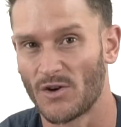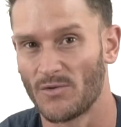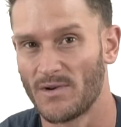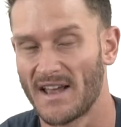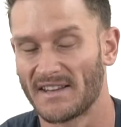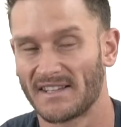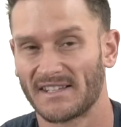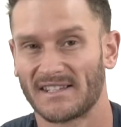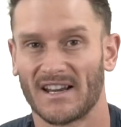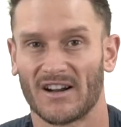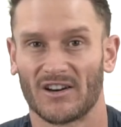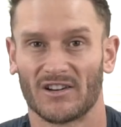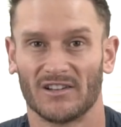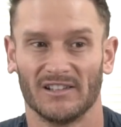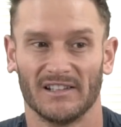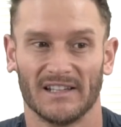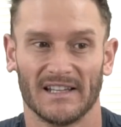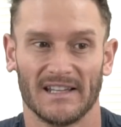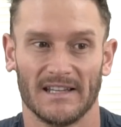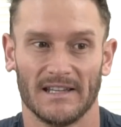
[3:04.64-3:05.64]
don't
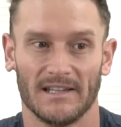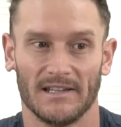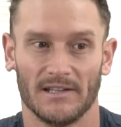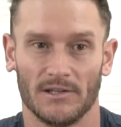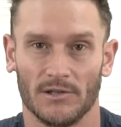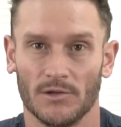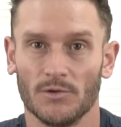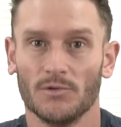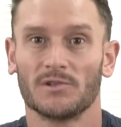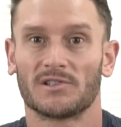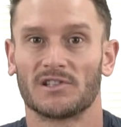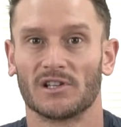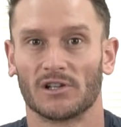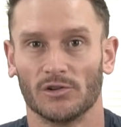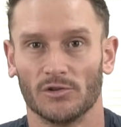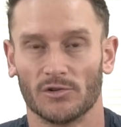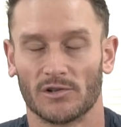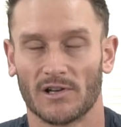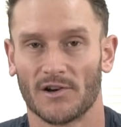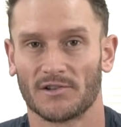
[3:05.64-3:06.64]
necessarily use the
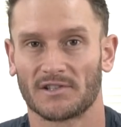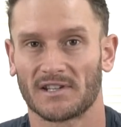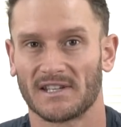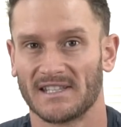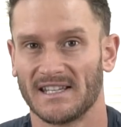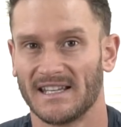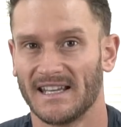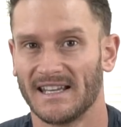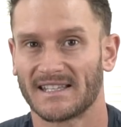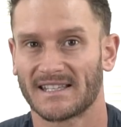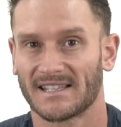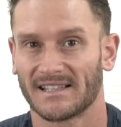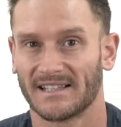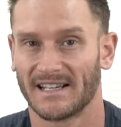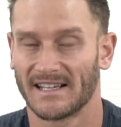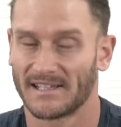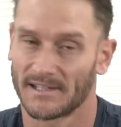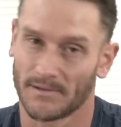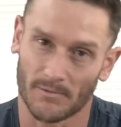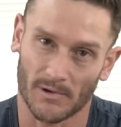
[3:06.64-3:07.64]
glucose because the
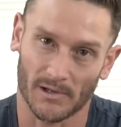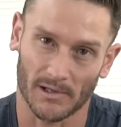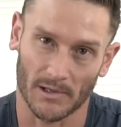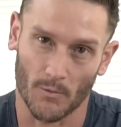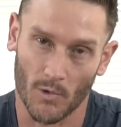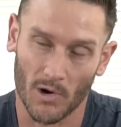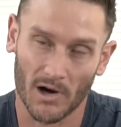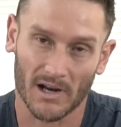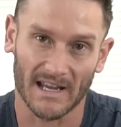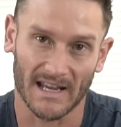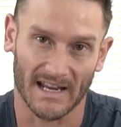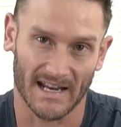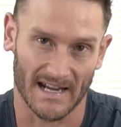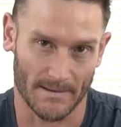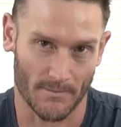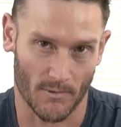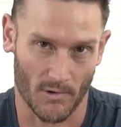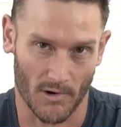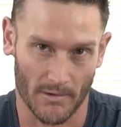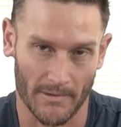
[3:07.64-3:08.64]
insulin isn't really working
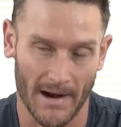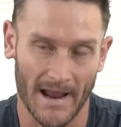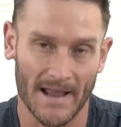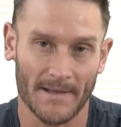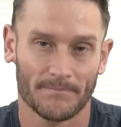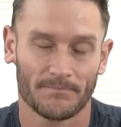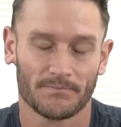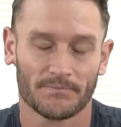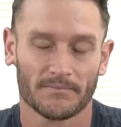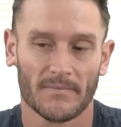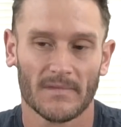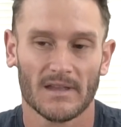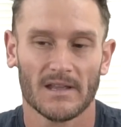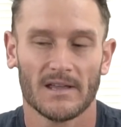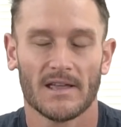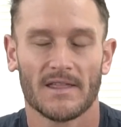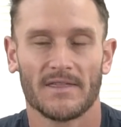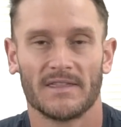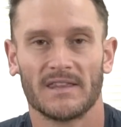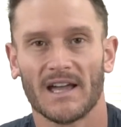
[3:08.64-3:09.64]
anymore, right?
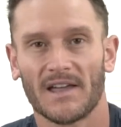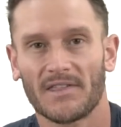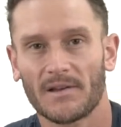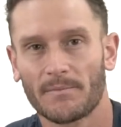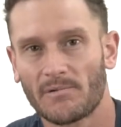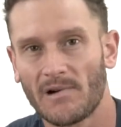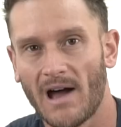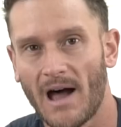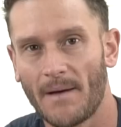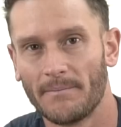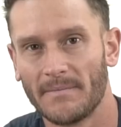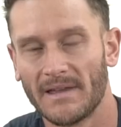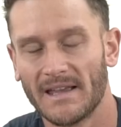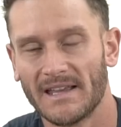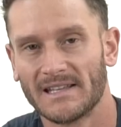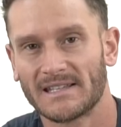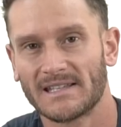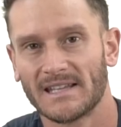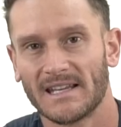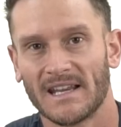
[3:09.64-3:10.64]
The other problem
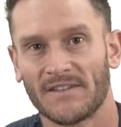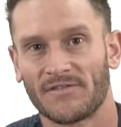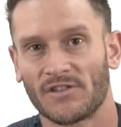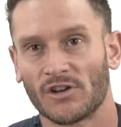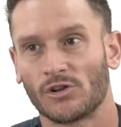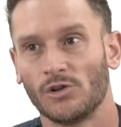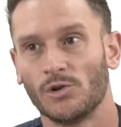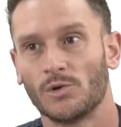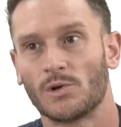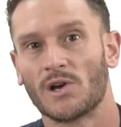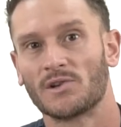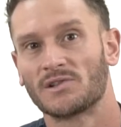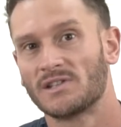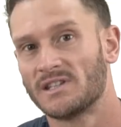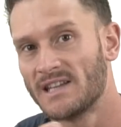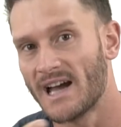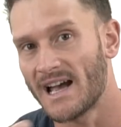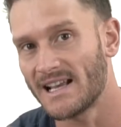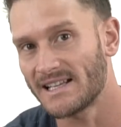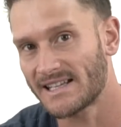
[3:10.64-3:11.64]
is if the glucose
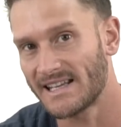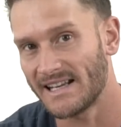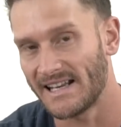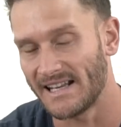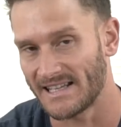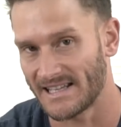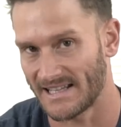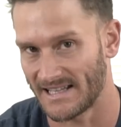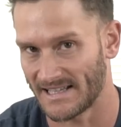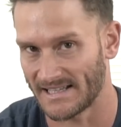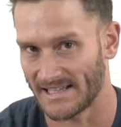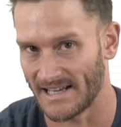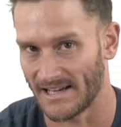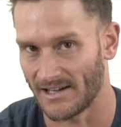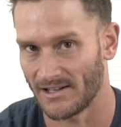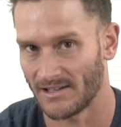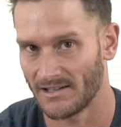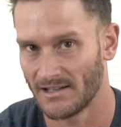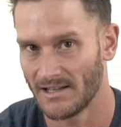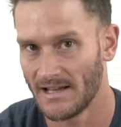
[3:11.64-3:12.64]
does get into the
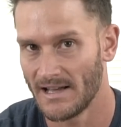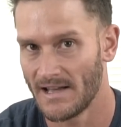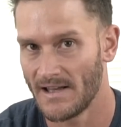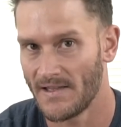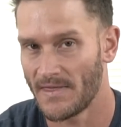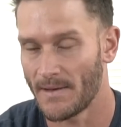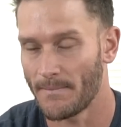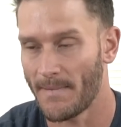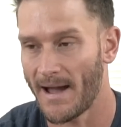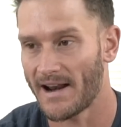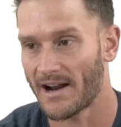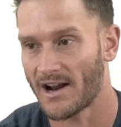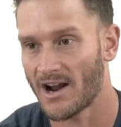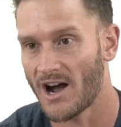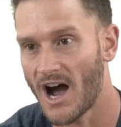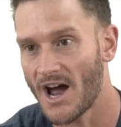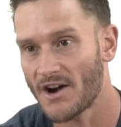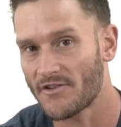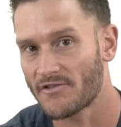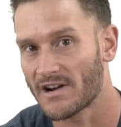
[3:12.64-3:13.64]
cell, the
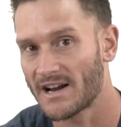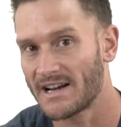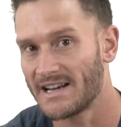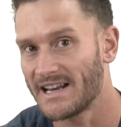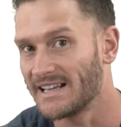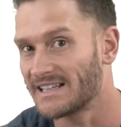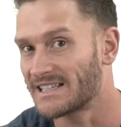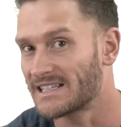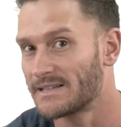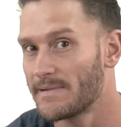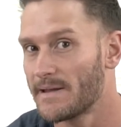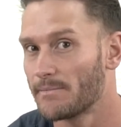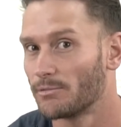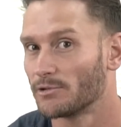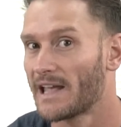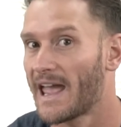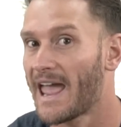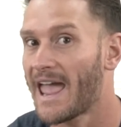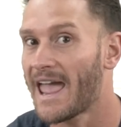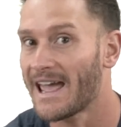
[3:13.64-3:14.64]
mitochondria needs to be able
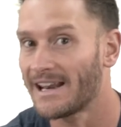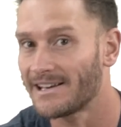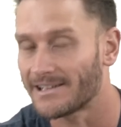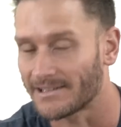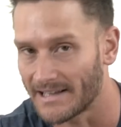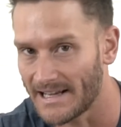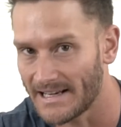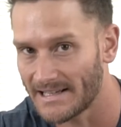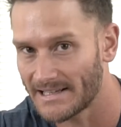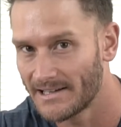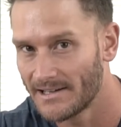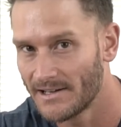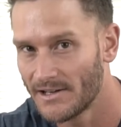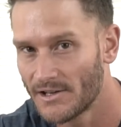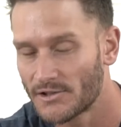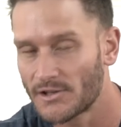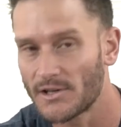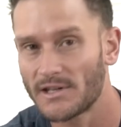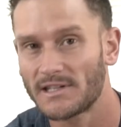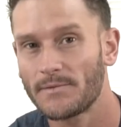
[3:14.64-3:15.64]
to handle it.
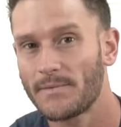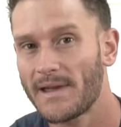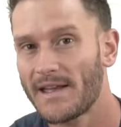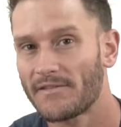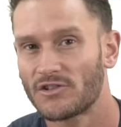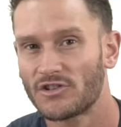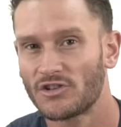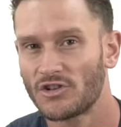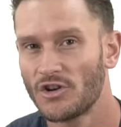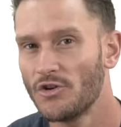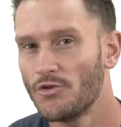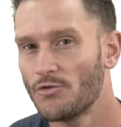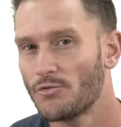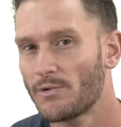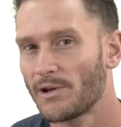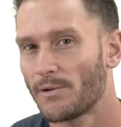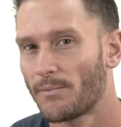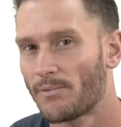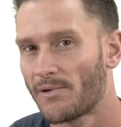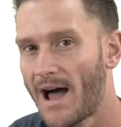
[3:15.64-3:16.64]
So you see, we have two
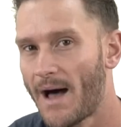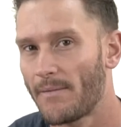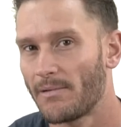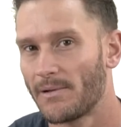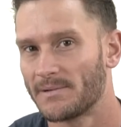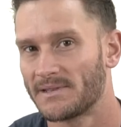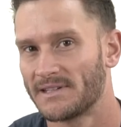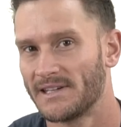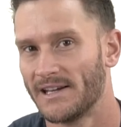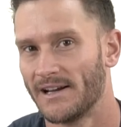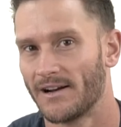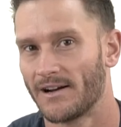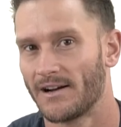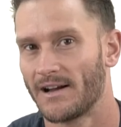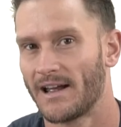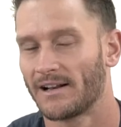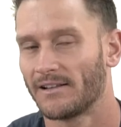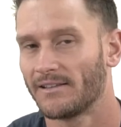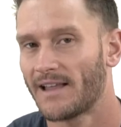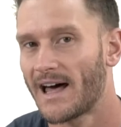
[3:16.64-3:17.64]
real problems here,
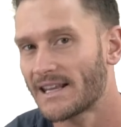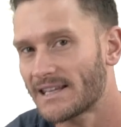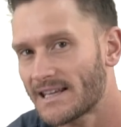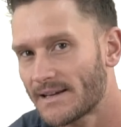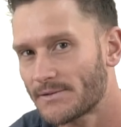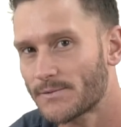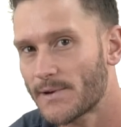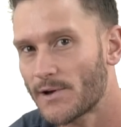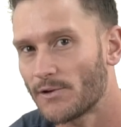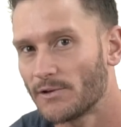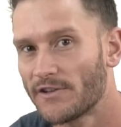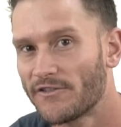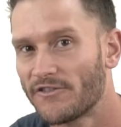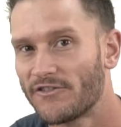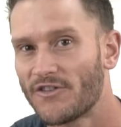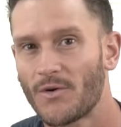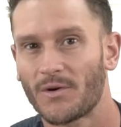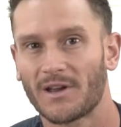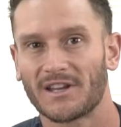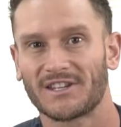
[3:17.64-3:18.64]
and a lot of times we only
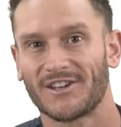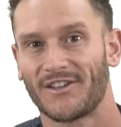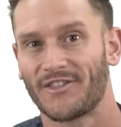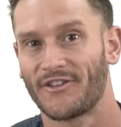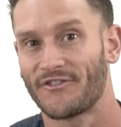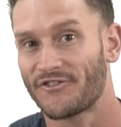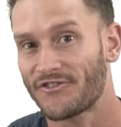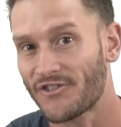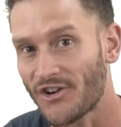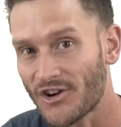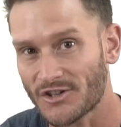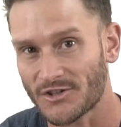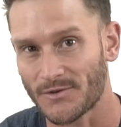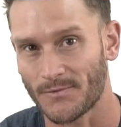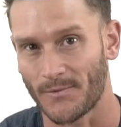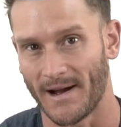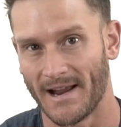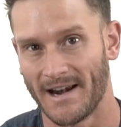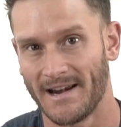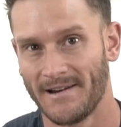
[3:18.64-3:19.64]
focus on the first
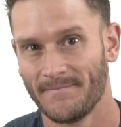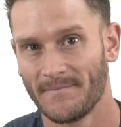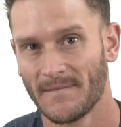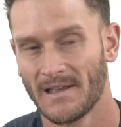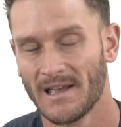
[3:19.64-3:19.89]
one